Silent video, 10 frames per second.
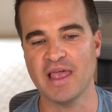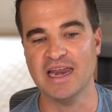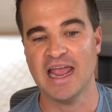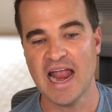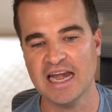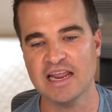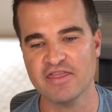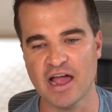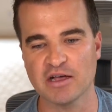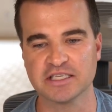At
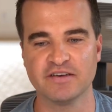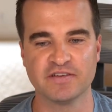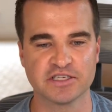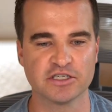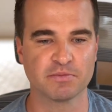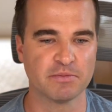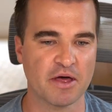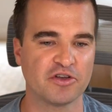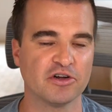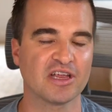80,000 visitors per
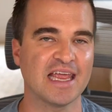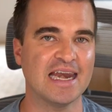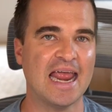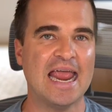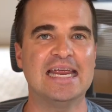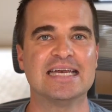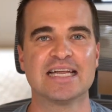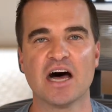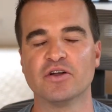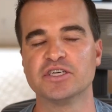month, you're looking at
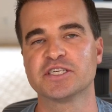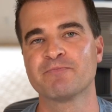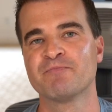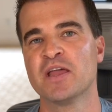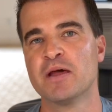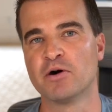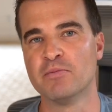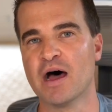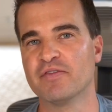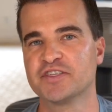eight dollars
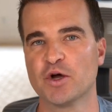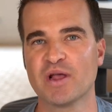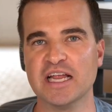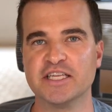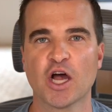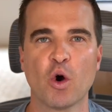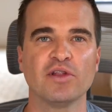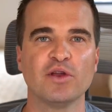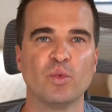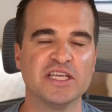per month. So again,
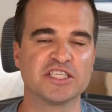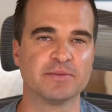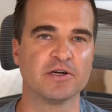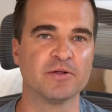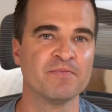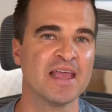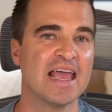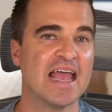totally reasonable.